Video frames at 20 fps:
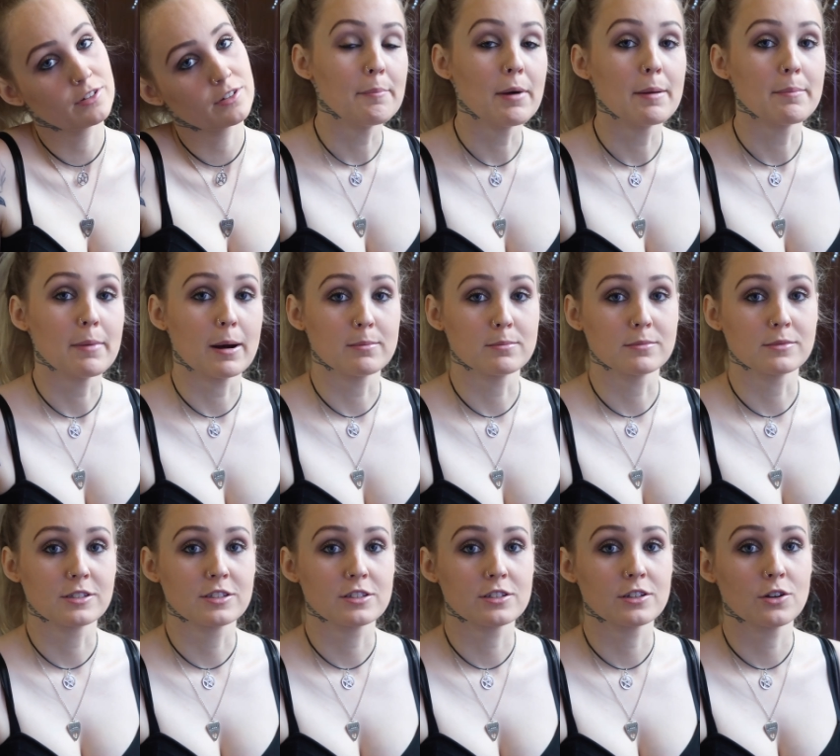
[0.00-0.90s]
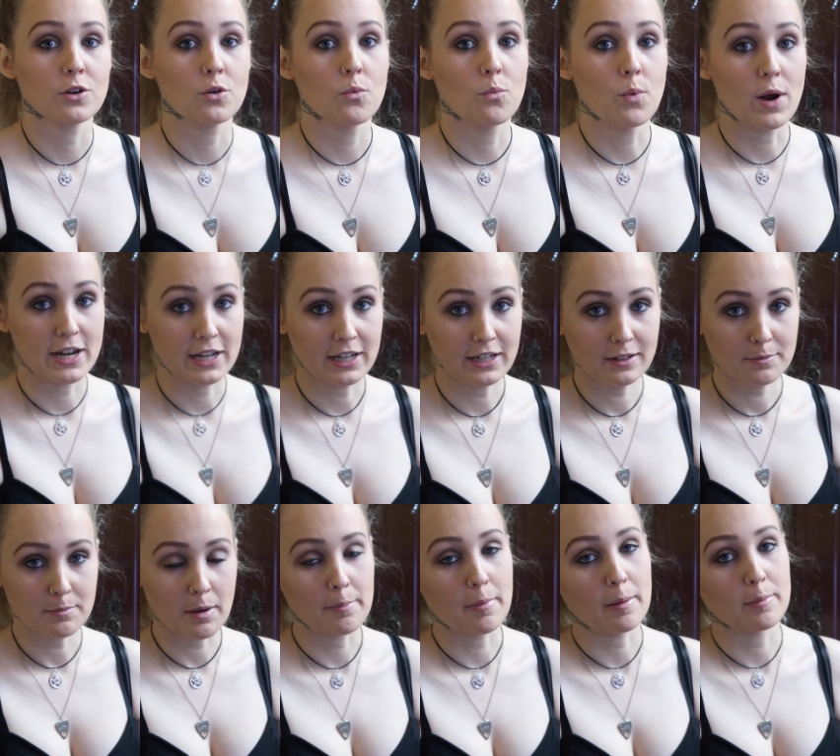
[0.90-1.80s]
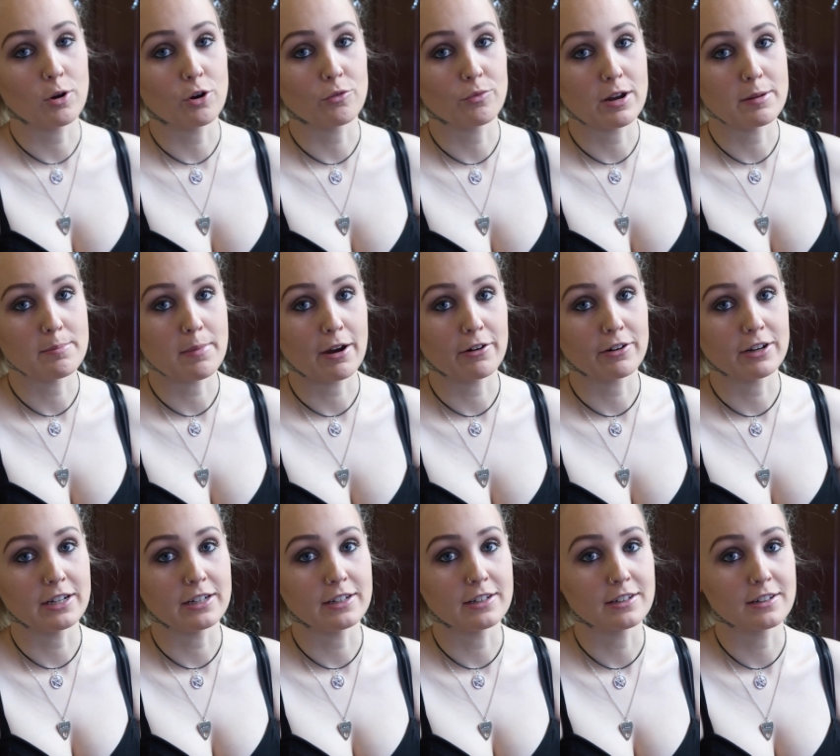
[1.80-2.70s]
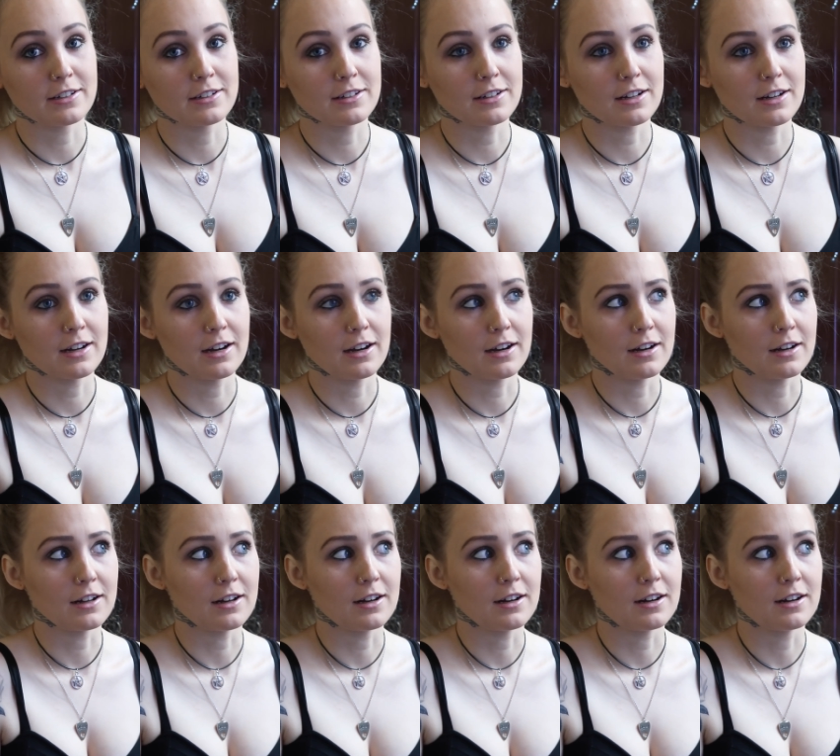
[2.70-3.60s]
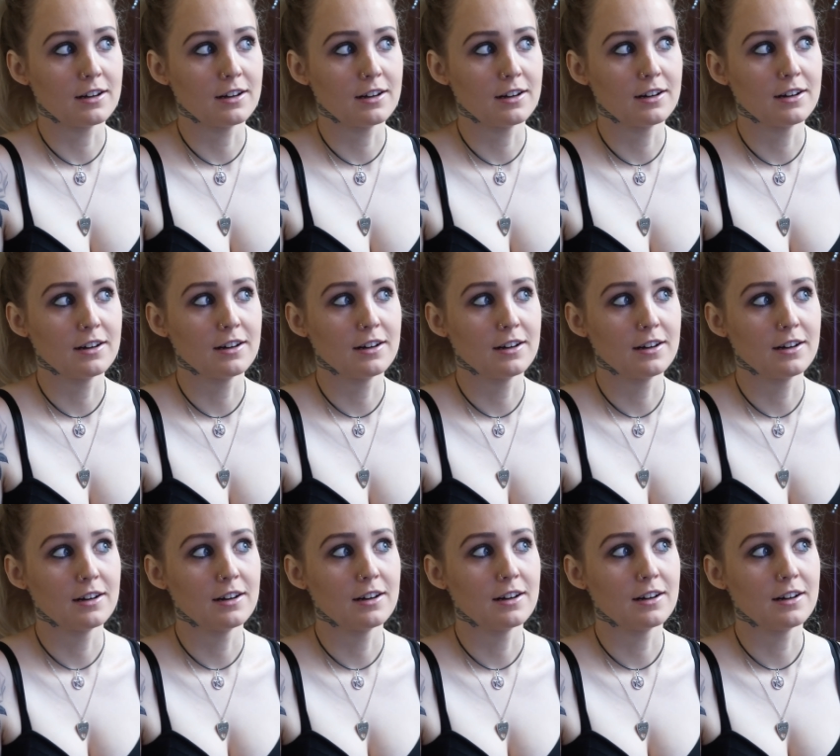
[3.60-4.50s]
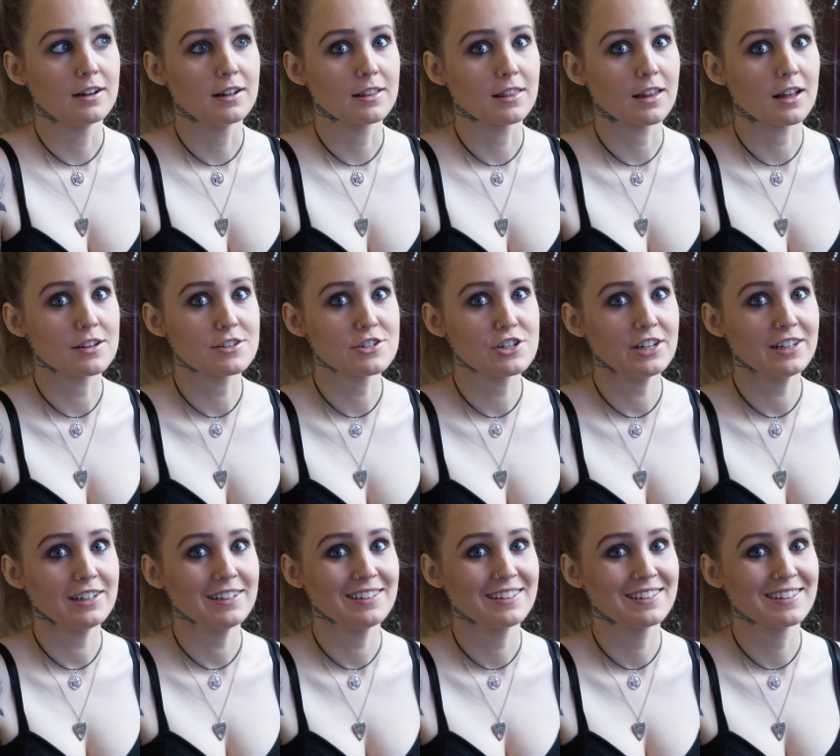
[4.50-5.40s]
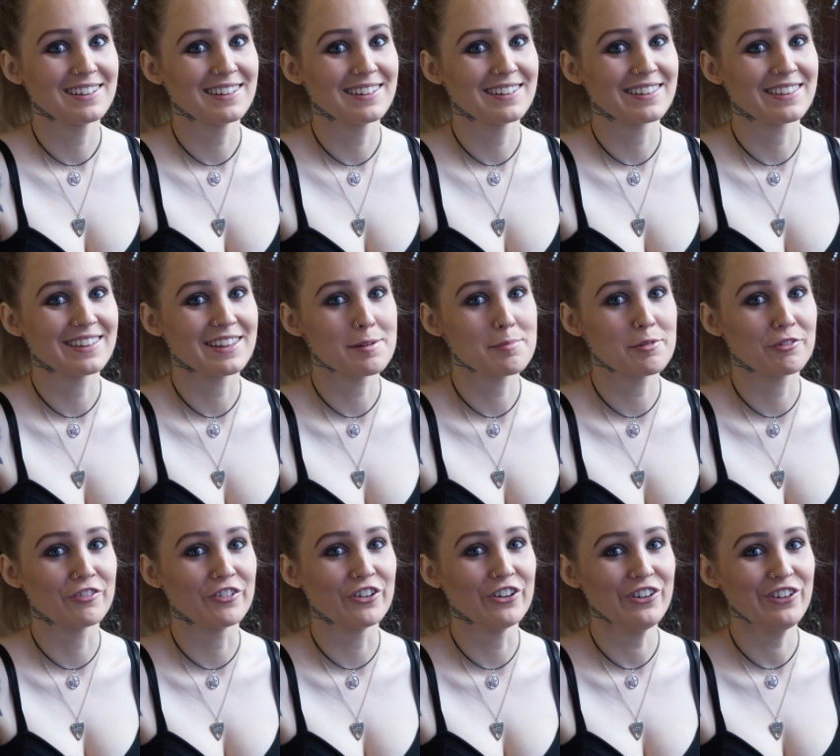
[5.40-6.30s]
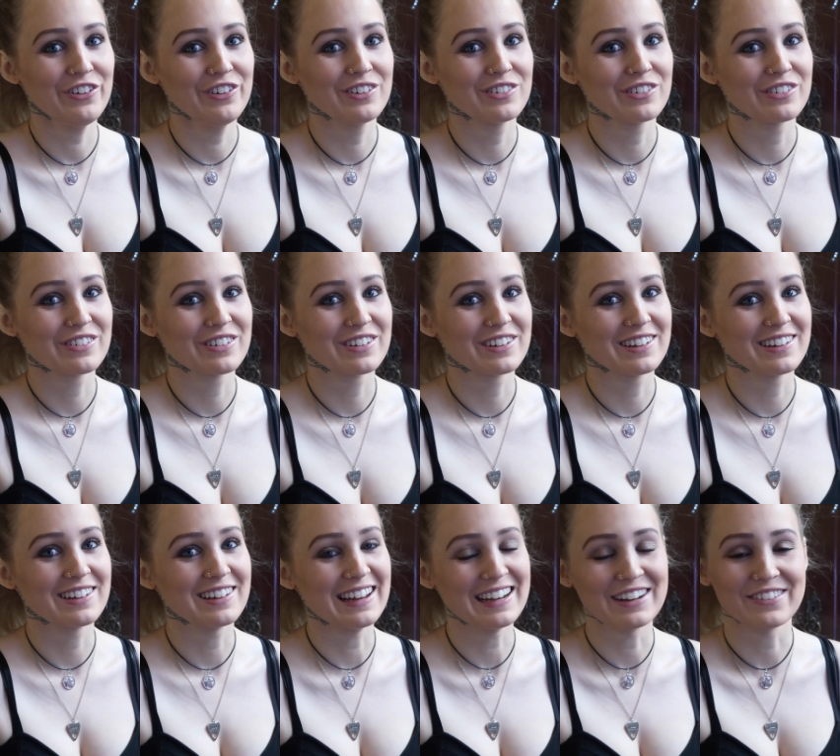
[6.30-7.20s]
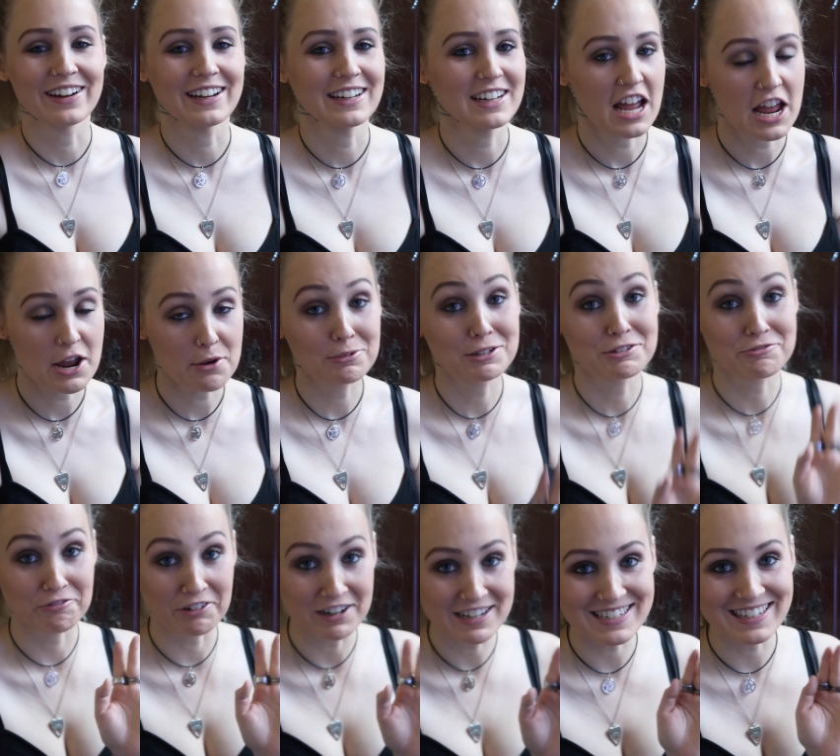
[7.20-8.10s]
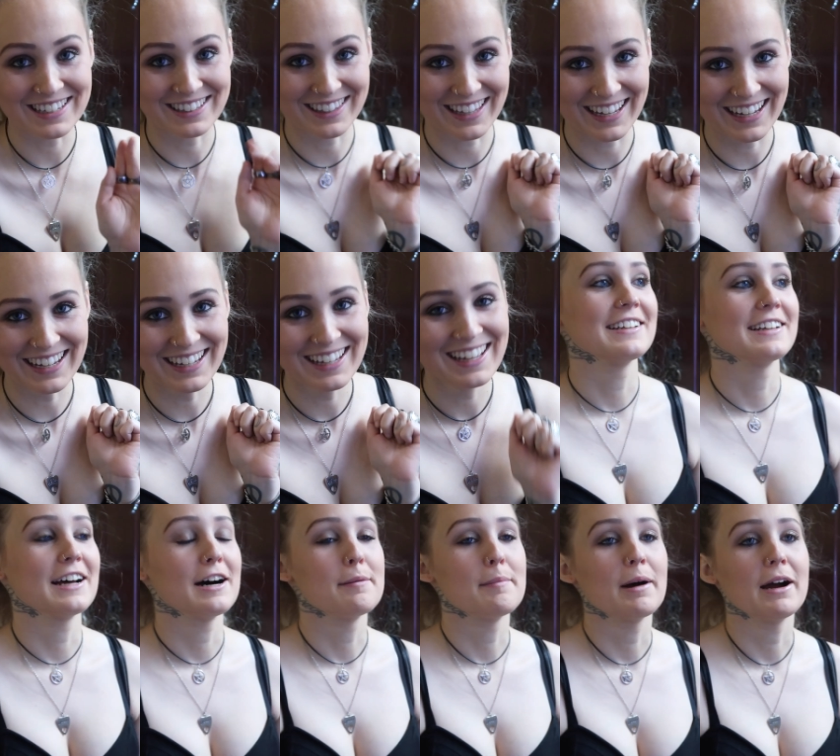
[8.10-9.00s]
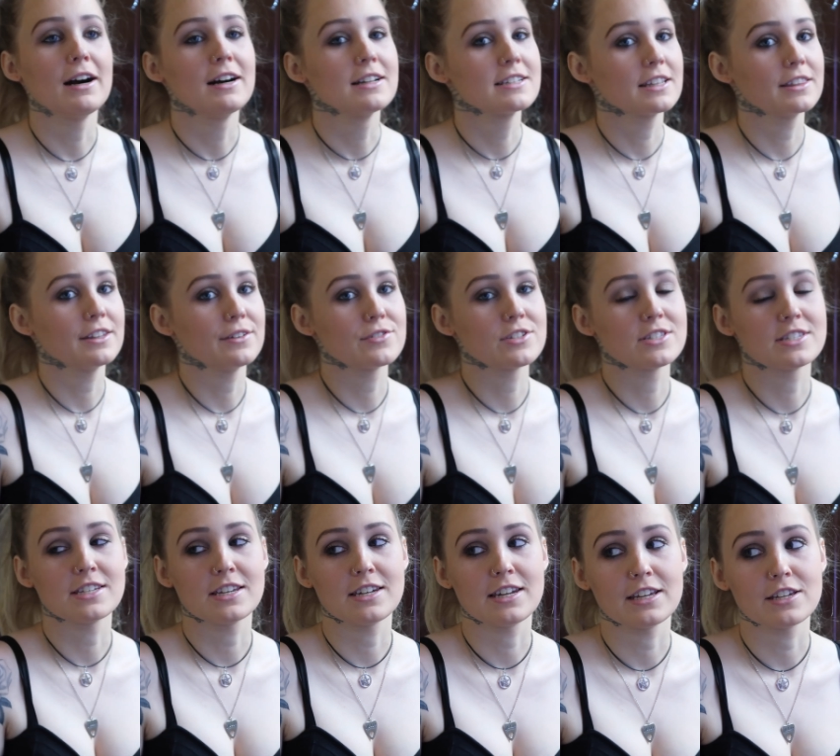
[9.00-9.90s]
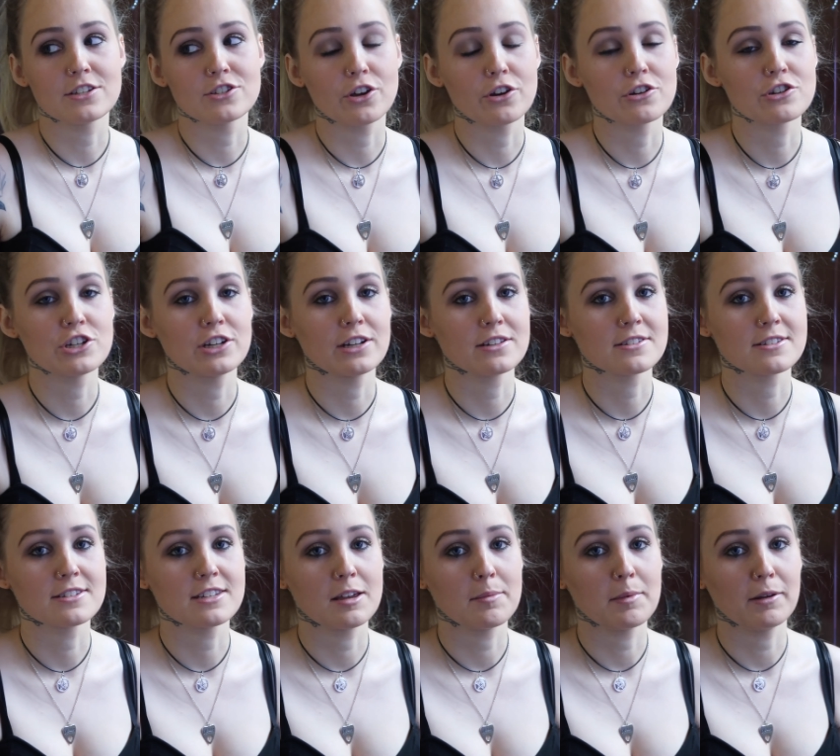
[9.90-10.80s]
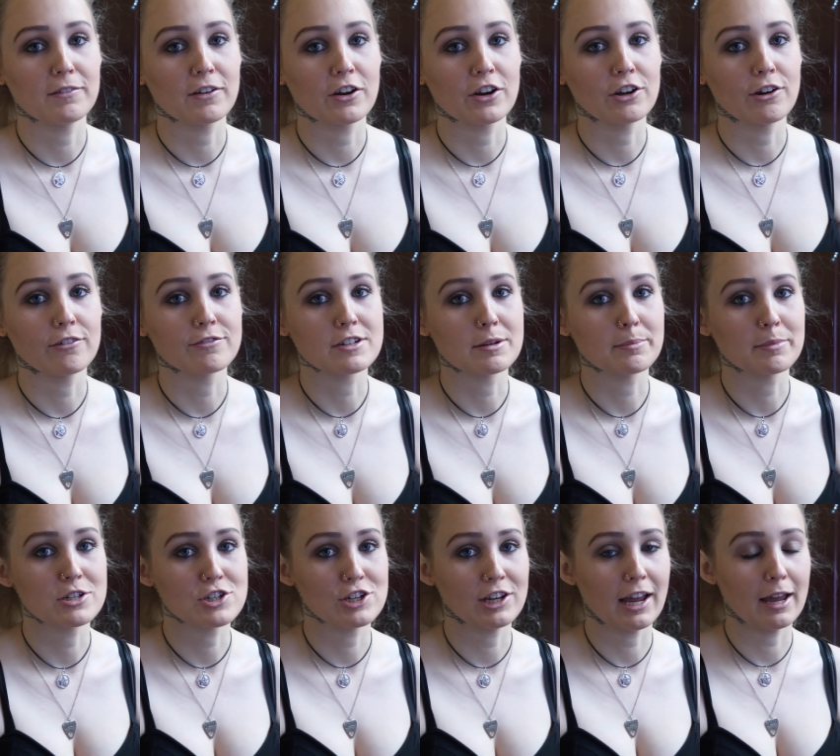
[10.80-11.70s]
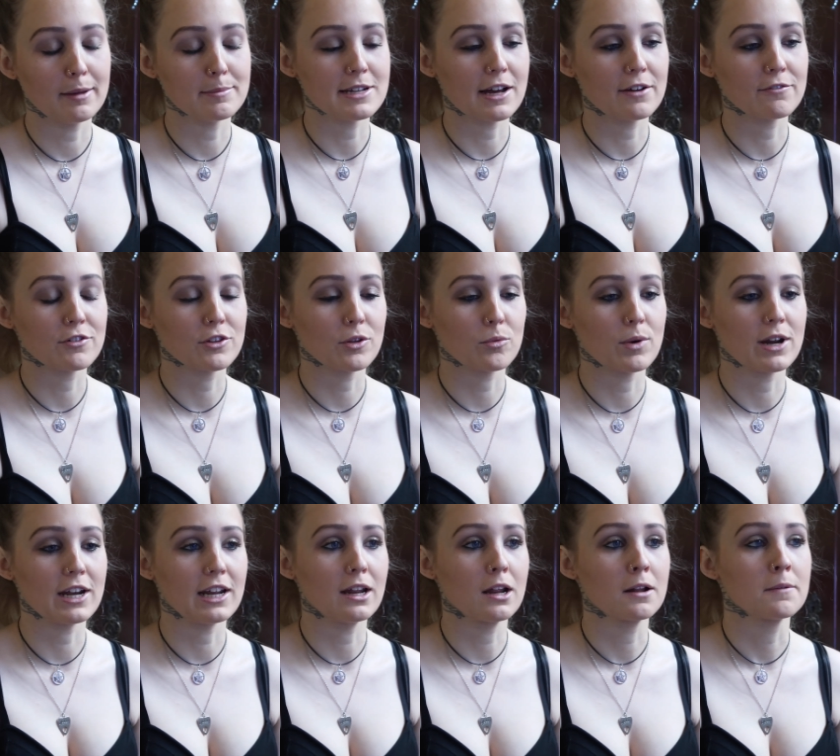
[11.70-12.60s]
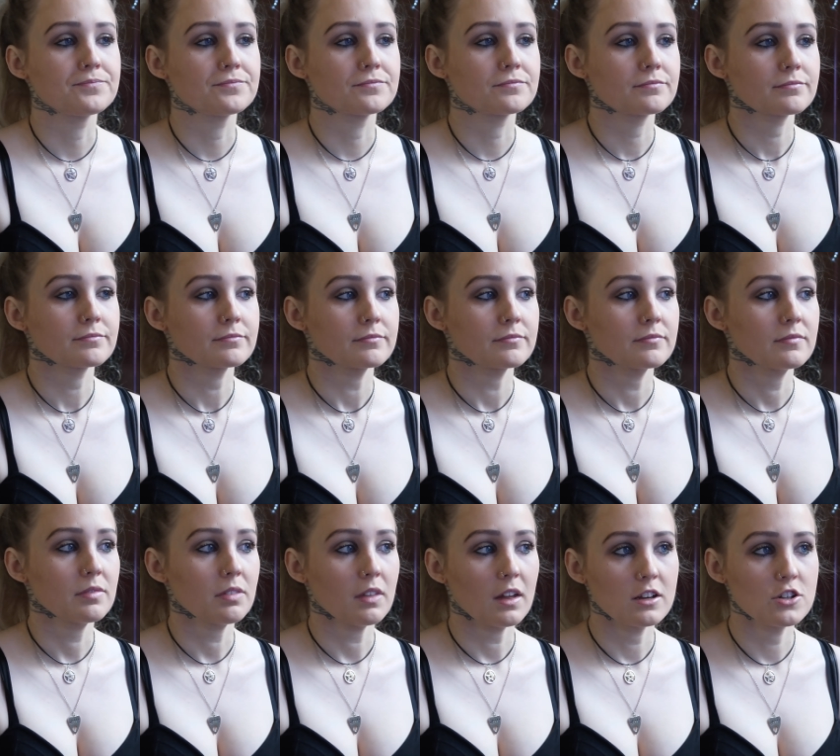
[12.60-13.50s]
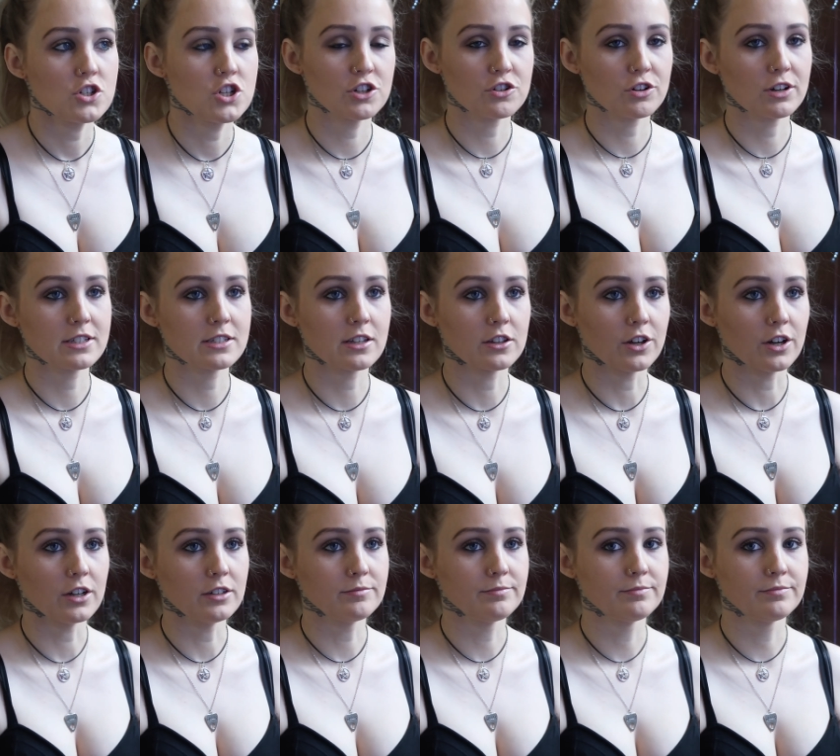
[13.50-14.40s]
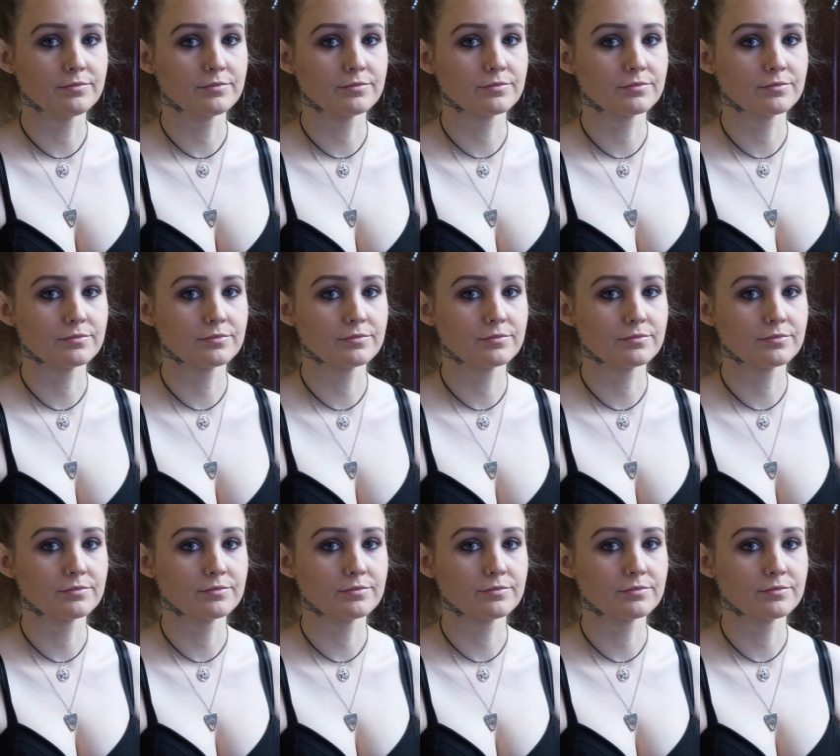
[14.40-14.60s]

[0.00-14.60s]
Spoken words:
My mum's wedding, my mum got remarried last year, the year before. Anyway, it was recently, and my auntie lives in Sydney, so she doesn't see me very often, but she came down for the wedding. She drinks a lot.